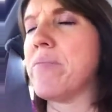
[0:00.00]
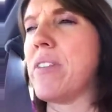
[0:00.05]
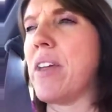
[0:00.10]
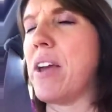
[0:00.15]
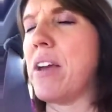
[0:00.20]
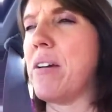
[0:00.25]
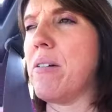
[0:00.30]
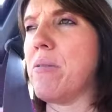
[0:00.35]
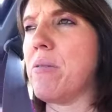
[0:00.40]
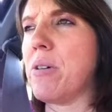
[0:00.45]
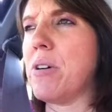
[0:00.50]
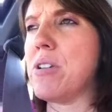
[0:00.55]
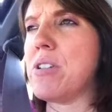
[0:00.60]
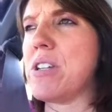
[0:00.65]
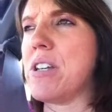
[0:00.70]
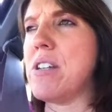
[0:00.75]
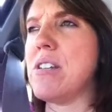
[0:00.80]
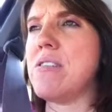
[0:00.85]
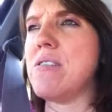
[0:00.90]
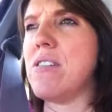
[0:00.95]
They
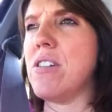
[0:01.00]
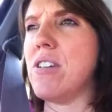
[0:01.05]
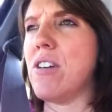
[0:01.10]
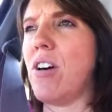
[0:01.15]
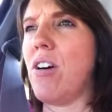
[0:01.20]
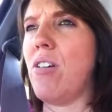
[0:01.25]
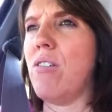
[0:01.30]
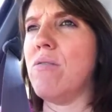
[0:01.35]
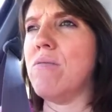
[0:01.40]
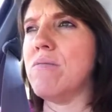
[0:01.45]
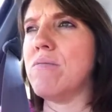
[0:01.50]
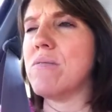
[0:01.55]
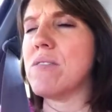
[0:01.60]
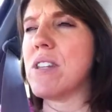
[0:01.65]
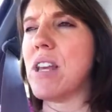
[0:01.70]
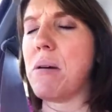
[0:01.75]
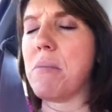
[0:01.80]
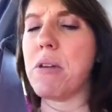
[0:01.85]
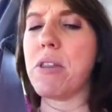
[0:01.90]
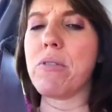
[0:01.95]
did
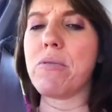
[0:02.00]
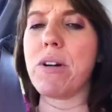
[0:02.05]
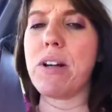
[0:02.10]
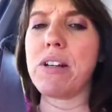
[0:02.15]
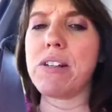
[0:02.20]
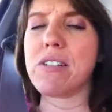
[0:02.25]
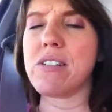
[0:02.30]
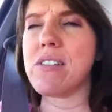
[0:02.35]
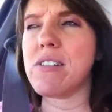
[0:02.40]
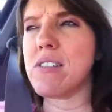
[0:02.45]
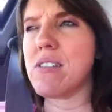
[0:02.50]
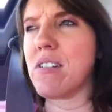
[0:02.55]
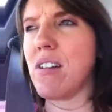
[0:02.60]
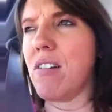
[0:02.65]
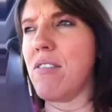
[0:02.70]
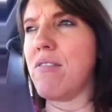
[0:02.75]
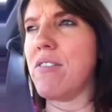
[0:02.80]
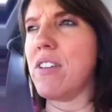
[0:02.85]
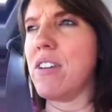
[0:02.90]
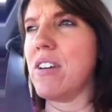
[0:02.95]
tell me the risk
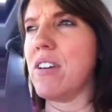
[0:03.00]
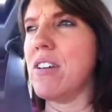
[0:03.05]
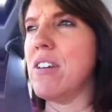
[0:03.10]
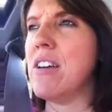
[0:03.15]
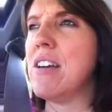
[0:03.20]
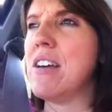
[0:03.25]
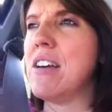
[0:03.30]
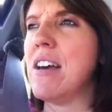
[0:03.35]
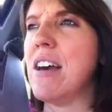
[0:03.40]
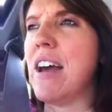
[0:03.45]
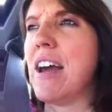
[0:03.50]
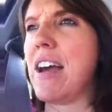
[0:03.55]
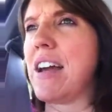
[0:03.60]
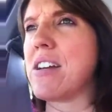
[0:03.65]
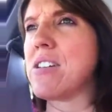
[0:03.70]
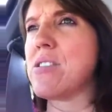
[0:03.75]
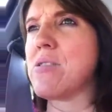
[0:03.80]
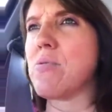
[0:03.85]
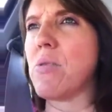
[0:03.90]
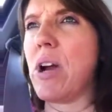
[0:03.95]
of the
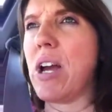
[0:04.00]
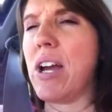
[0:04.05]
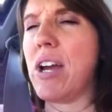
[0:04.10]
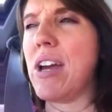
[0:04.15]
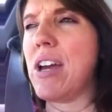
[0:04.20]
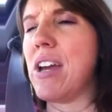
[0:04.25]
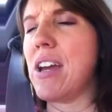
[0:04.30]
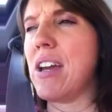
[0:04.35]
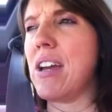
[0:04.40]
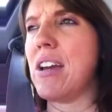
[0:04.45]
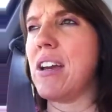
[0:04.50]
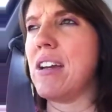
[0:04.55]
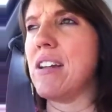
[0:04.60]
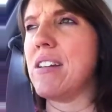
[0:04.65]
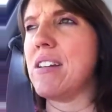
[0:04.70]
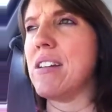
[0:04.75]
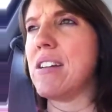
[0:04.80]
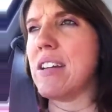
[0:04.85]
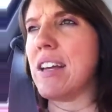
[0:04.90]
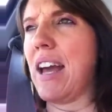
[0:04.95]
x-ray
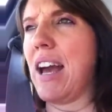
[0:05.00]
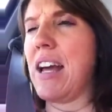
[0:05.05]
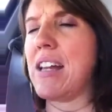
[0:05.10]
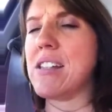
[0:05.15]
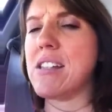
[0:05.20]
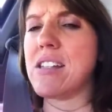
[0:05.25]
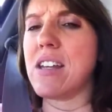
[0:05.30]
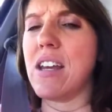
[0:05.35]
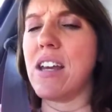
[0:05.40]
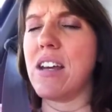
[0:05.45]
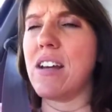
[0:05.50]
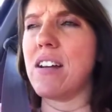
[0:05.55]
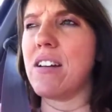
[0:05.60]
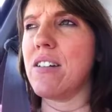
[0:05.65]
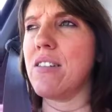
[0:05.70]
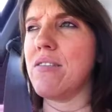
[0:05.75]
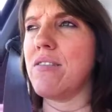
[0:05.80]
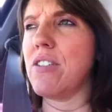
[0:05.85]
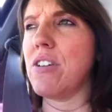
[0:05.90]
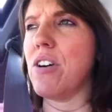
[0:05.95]
and the CAT scan
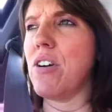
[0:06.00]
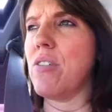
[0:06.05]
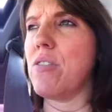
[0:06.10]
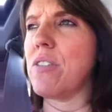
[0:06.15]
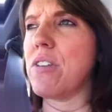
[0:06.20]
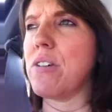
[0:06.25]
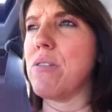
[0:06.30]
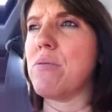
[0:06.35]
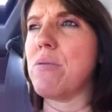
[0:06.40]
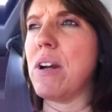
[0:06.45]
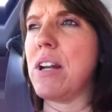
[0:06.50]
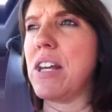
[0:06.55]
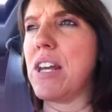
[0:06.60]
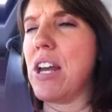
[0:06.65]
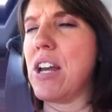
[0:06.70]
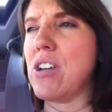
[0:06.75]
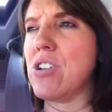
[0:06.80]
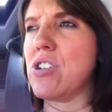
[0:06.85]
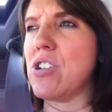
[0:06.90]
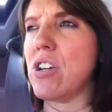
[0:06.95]
of the
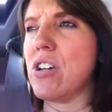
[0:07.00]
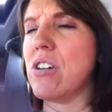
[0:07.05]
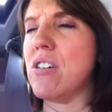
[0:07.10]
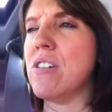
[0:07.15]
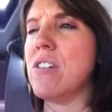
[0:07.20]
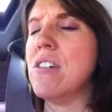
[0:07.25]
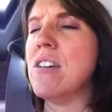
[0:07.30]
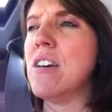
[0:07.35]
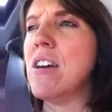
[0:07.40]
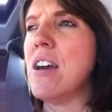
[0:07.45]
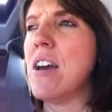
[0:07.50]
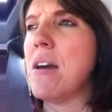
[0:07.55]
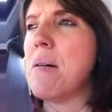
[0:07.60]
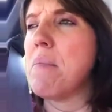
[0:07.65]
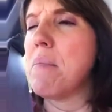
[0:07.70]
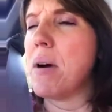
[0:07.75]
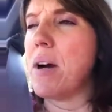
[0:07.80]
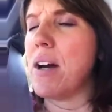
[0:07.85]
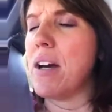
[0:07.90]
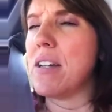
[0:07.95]
radiation,
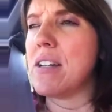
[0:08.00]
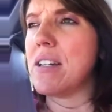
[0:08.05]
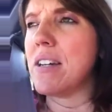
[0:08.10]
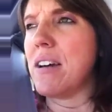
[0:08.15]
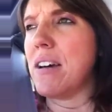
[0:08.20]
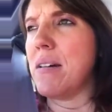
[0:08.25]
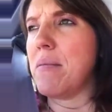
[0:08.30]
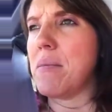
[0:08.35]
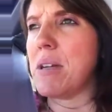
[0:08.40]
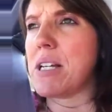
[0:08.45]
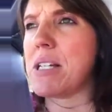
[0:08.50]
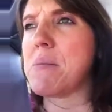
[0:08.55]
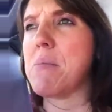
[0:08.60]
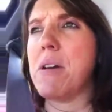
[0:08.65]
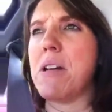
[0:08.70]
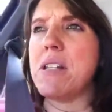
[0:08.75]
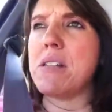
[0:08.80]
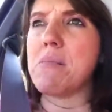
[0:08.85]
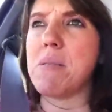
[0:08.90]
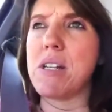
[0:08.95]
but they
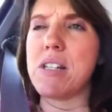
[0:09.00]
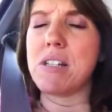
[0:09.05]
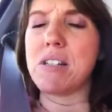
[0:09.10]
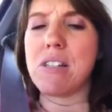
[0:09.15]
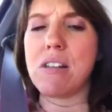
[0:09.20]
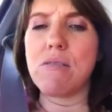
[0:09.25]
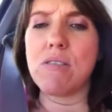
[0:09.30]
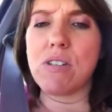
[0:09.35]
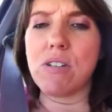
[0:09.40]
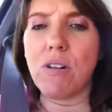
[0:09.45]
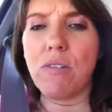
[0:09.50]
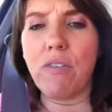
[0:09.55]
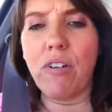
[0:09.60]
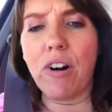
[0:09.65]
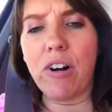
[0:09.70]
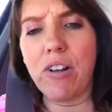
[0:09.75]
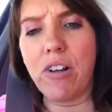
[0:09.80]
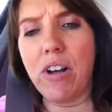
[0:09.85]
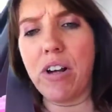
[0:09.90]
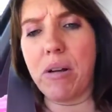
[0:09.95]
explained to me, since I was so
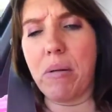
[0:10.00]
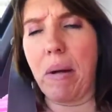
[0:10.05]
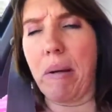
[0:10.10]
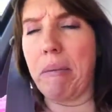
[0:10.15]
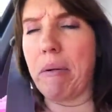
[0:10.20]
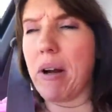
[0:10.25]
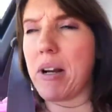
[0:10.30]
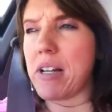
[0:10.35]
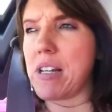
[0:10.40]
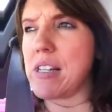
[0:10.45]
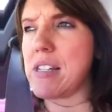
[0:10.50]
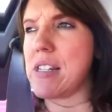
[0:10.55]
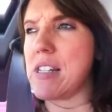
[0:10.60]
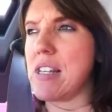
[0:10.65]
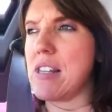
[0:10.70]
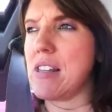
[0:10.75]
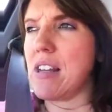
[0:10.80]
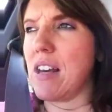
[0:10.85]
far along in my pregnancy,